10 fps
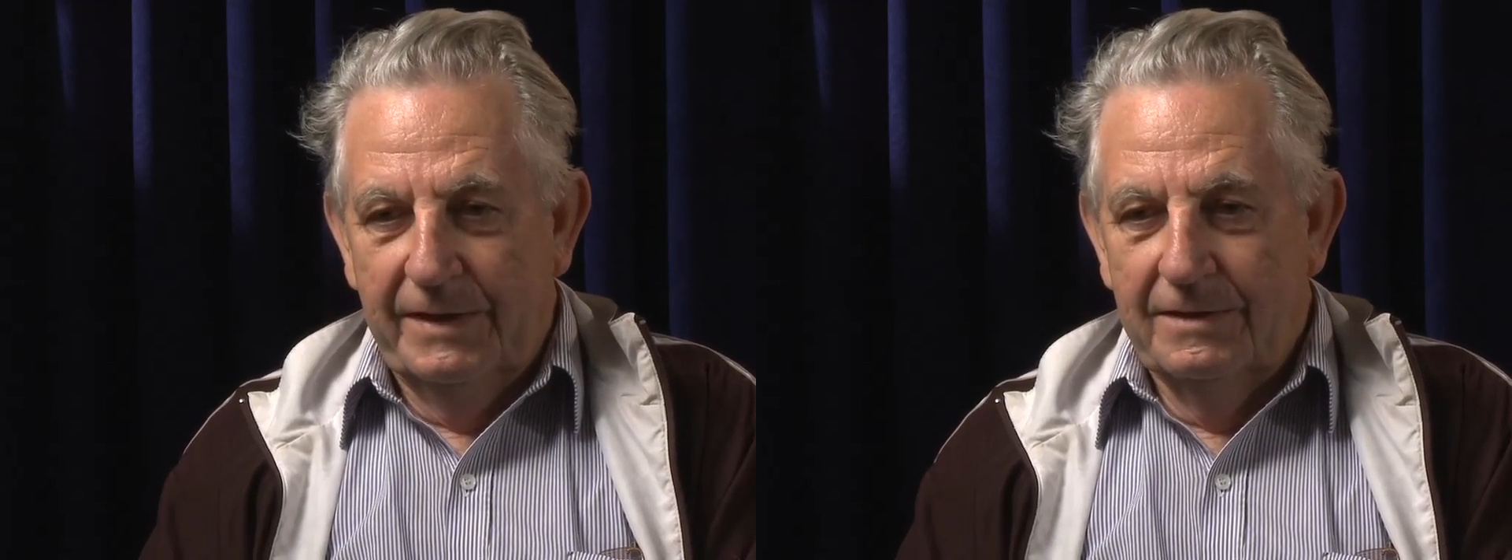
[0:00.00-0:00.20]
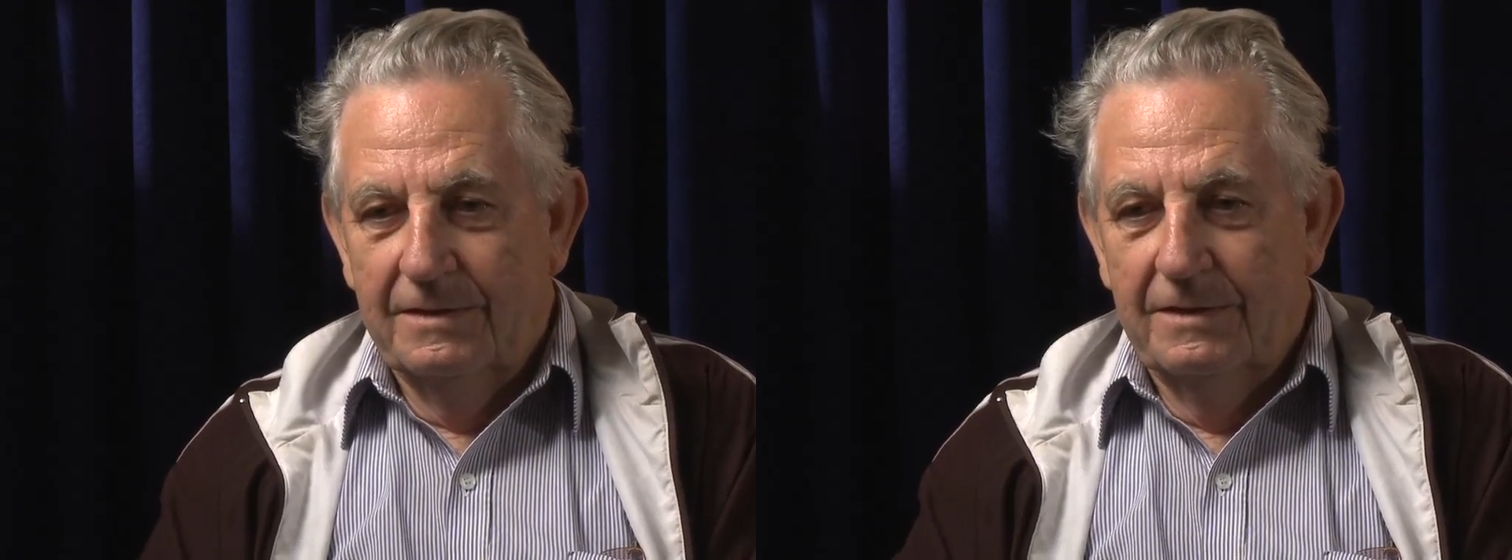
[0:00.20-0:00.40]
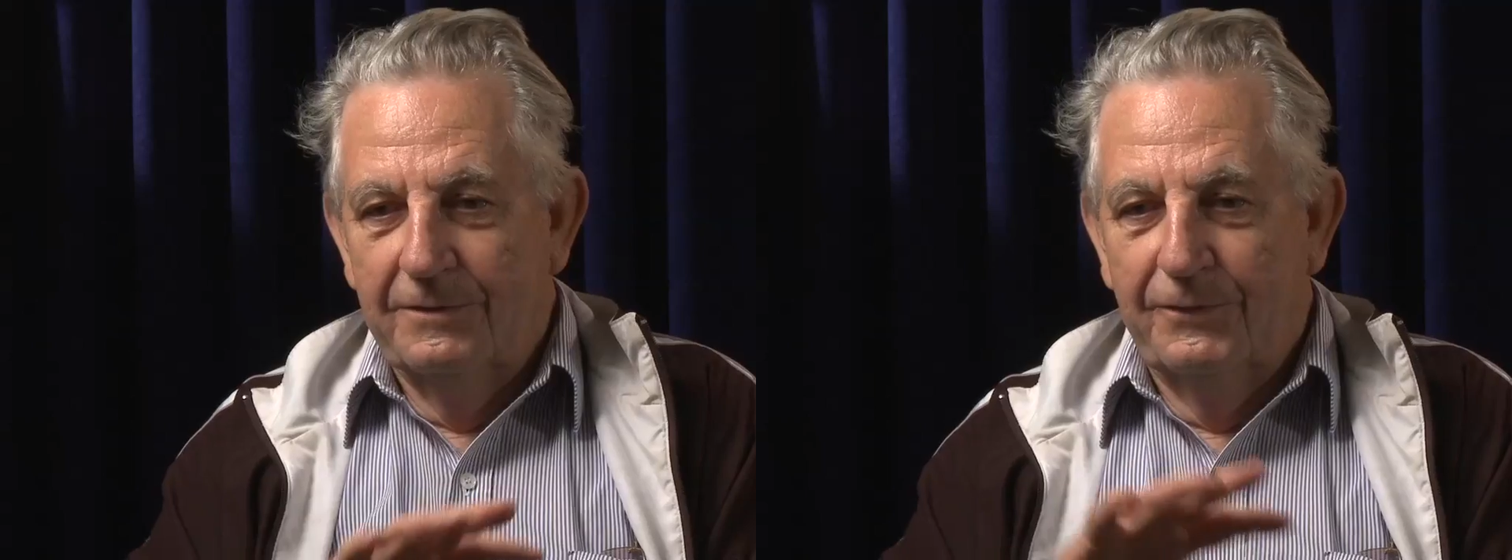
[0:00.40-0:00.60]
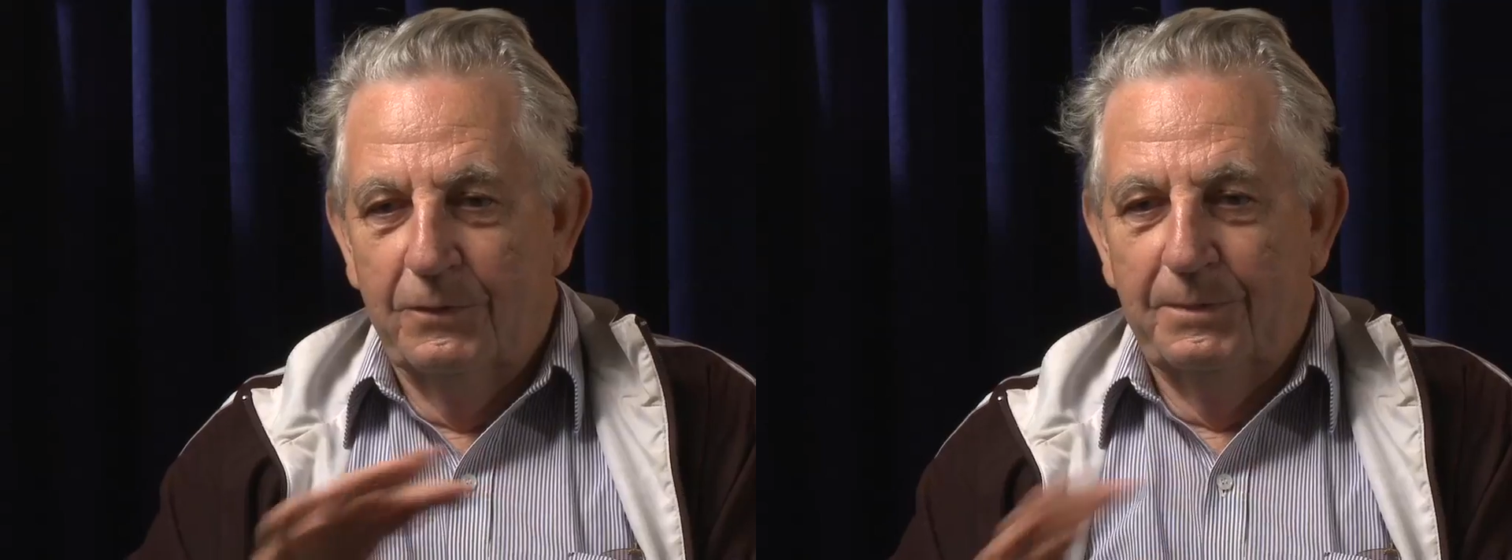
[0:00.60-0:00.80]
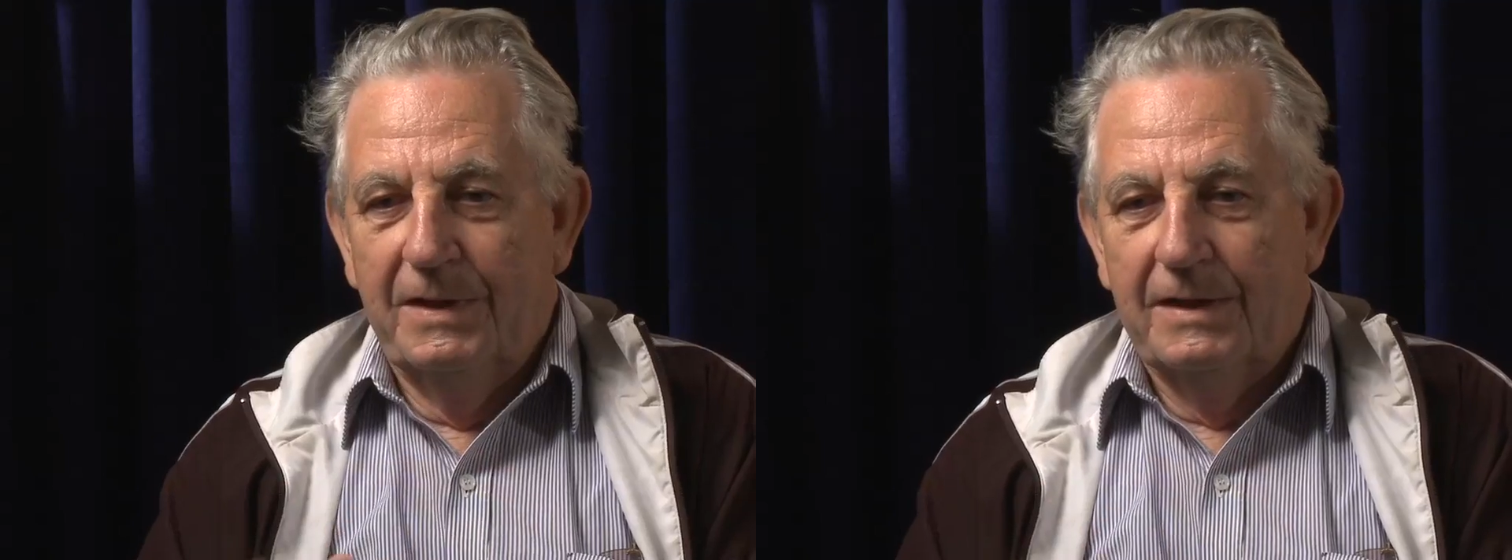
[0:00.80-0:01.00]
that they did a
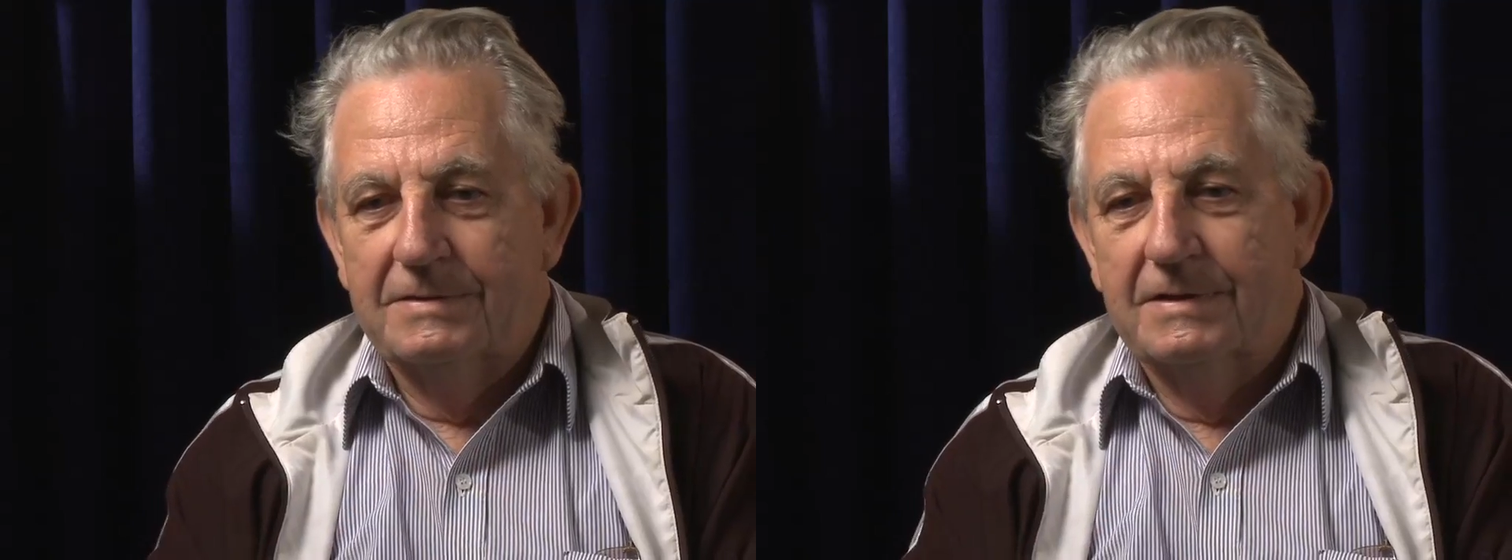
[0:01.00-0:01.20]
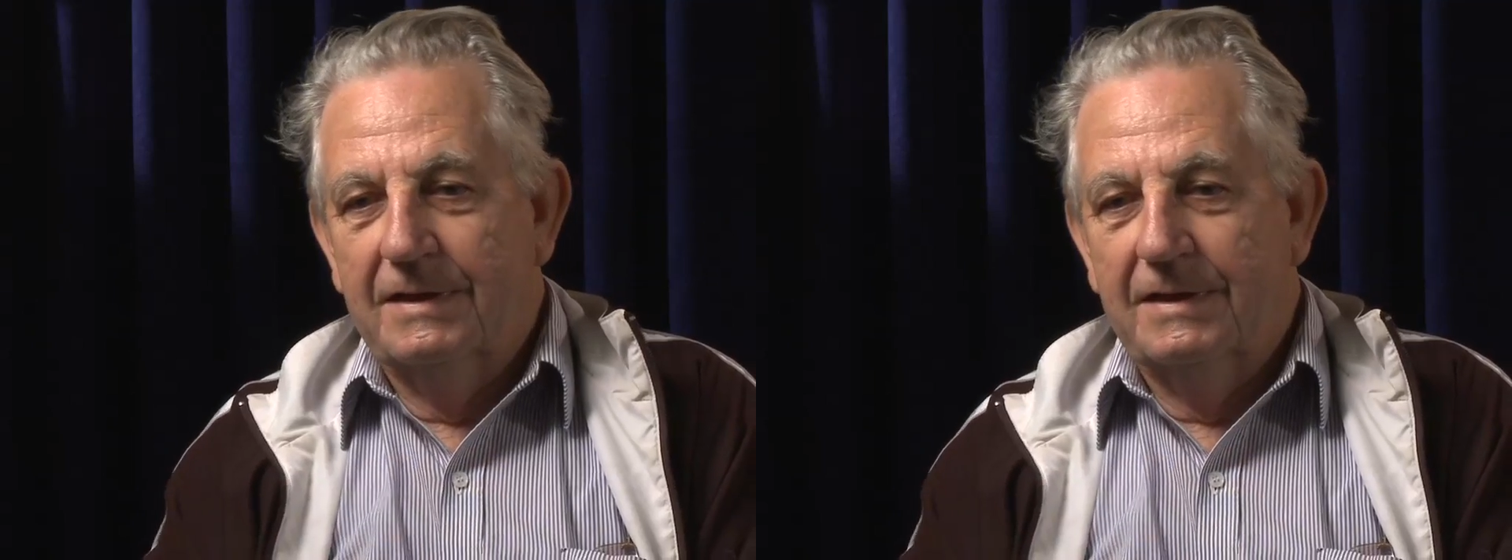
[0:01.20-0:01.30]
full plaster